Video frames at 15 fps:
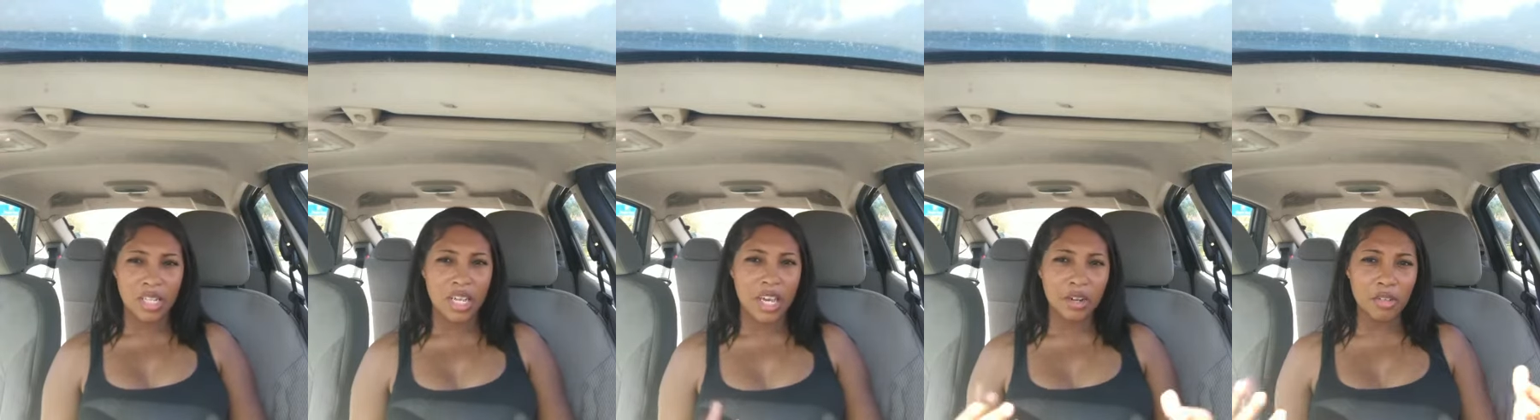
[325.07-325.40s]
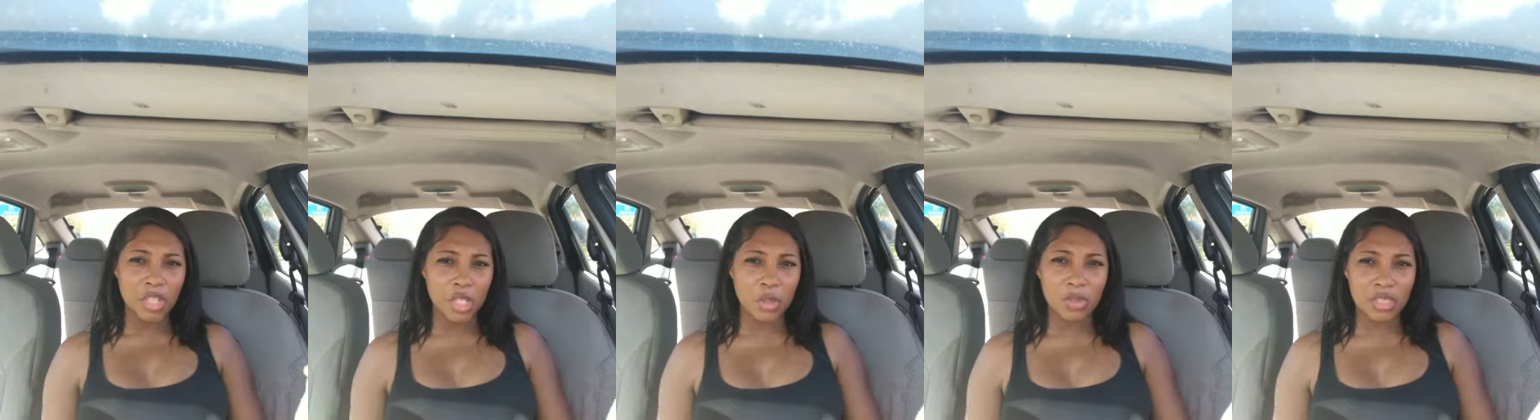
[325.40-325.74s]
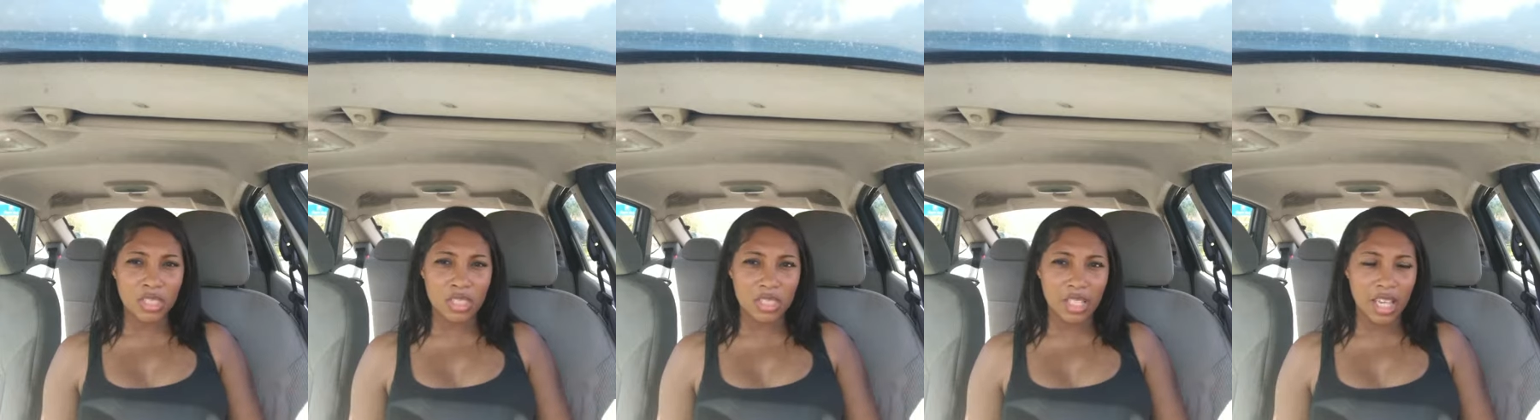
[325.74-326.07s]
Now, I don't use
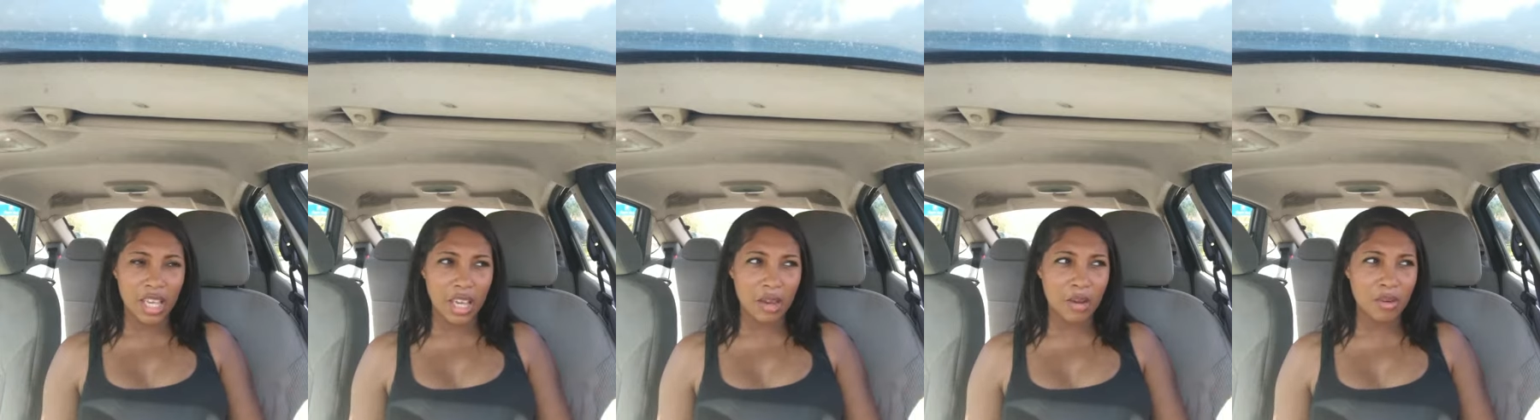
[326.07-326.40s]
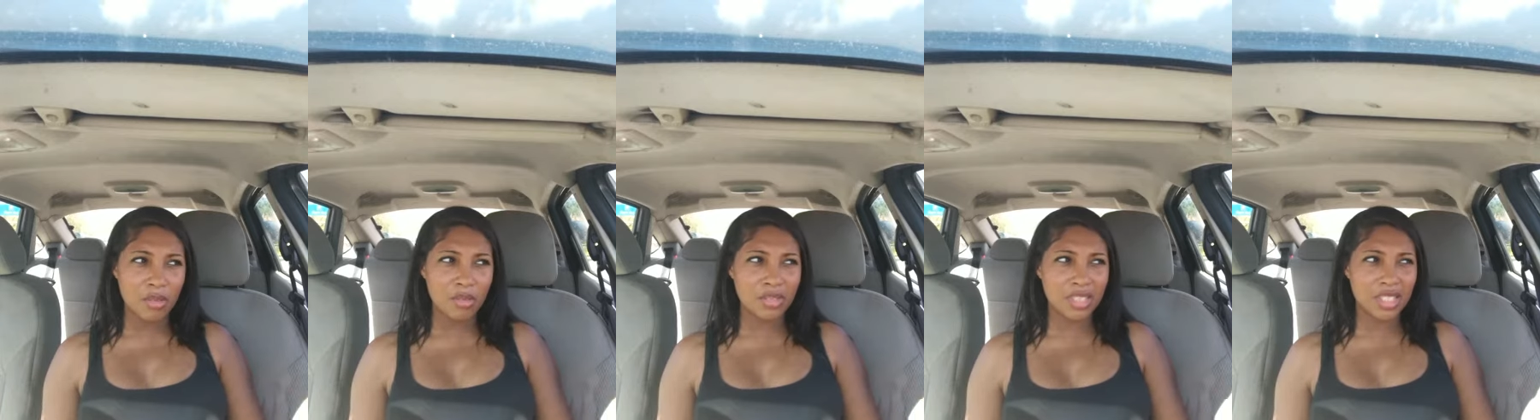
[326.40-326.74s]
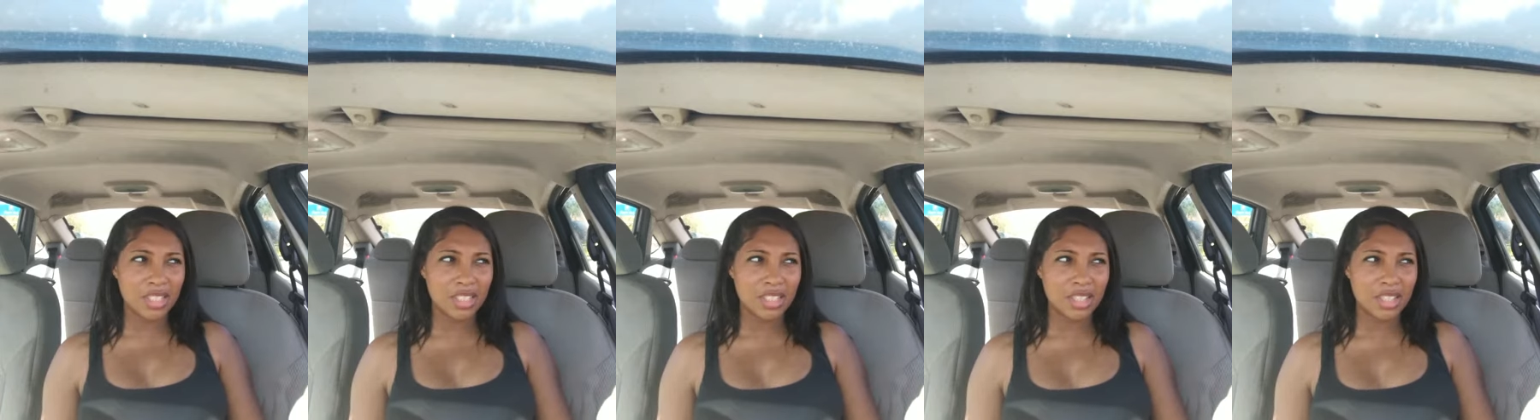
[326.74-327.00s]
this account